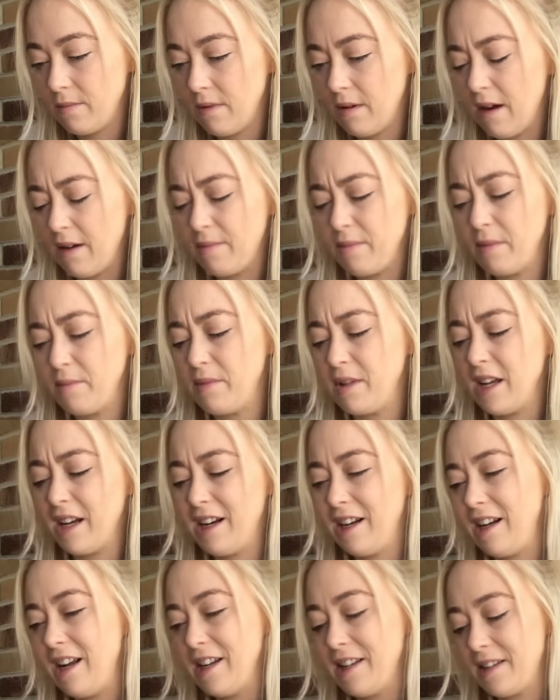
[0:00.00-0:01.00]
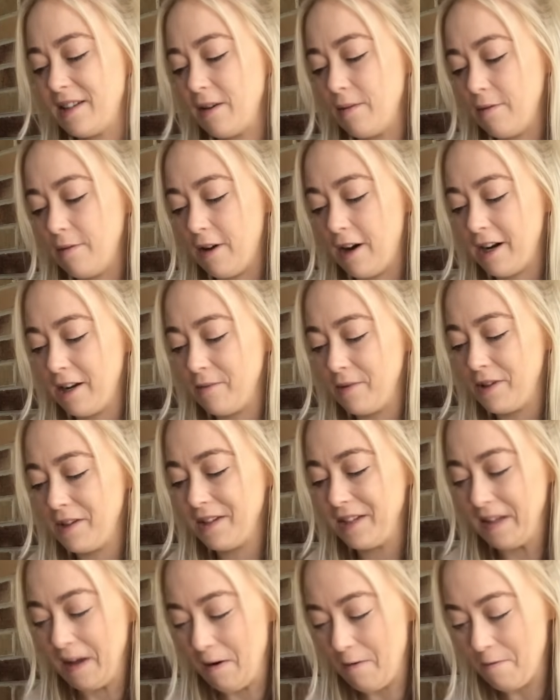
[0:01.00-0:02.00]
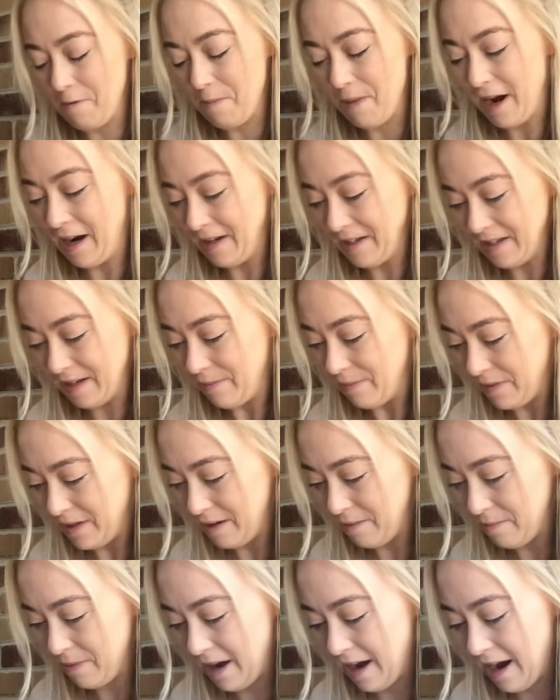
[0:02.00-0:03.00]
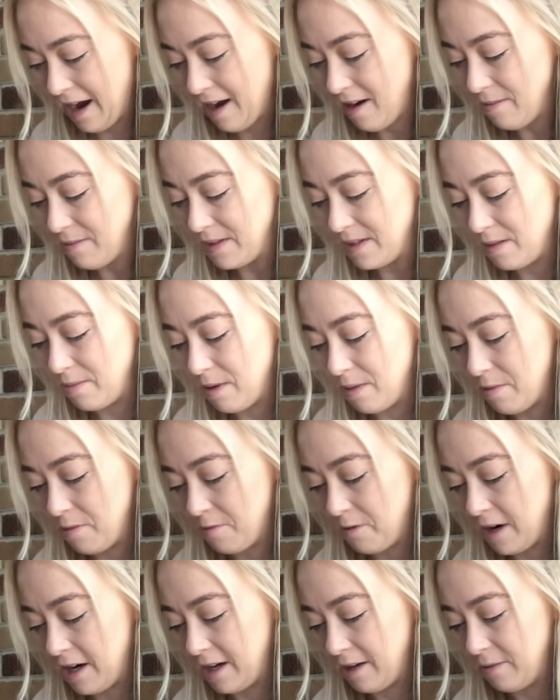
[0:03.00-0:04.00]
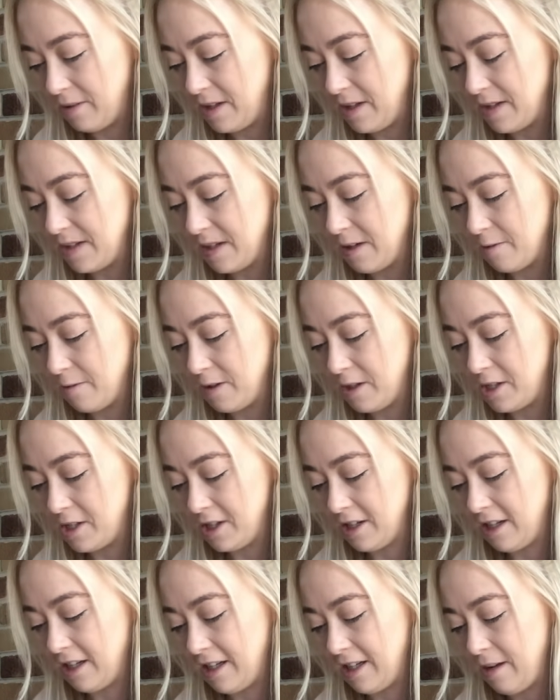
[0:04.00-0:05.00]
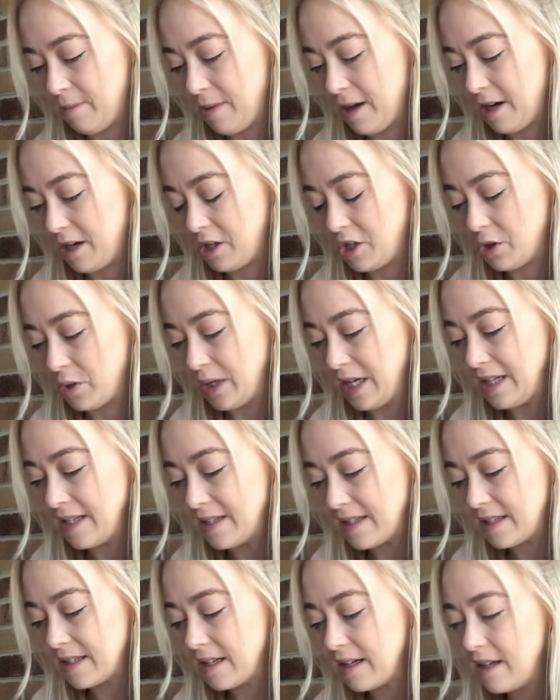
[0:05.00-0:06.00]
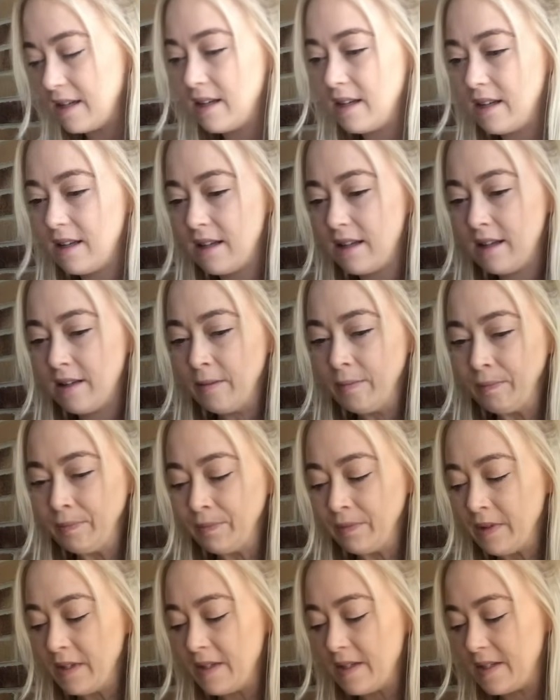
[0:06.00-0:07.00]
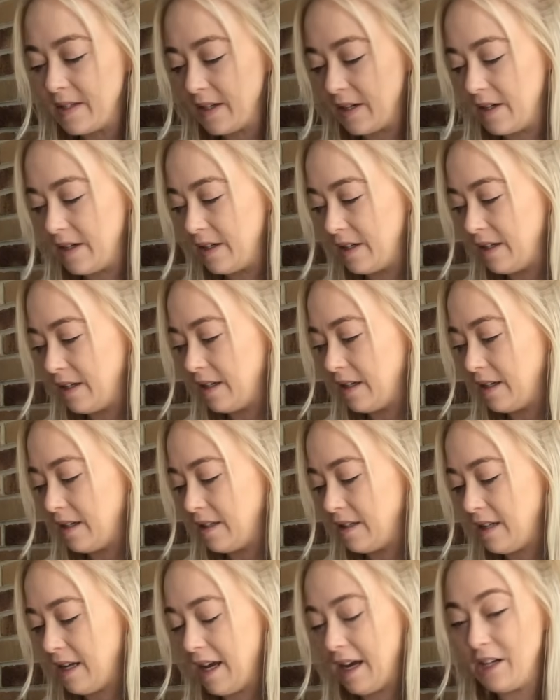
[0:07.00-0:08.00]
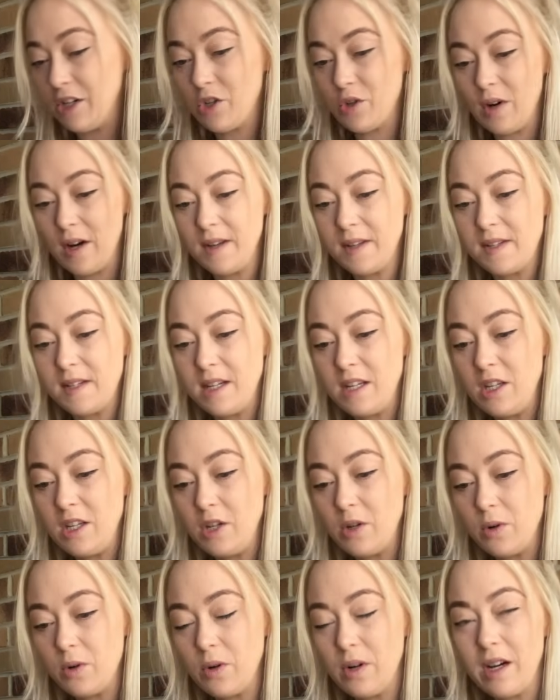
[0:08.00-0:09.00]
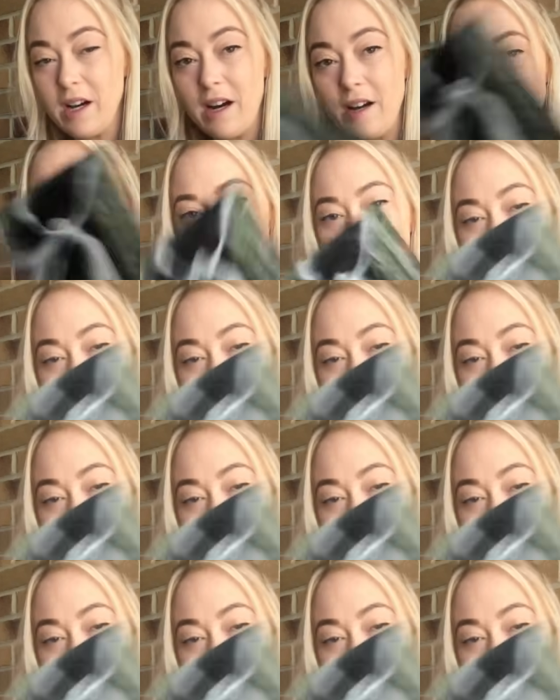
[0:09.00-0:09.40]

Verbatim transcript: I'm getting like stop fighting with yourself about something. Perhaps you might be fighting with yourself internally about a choice. So yeah, trust your gut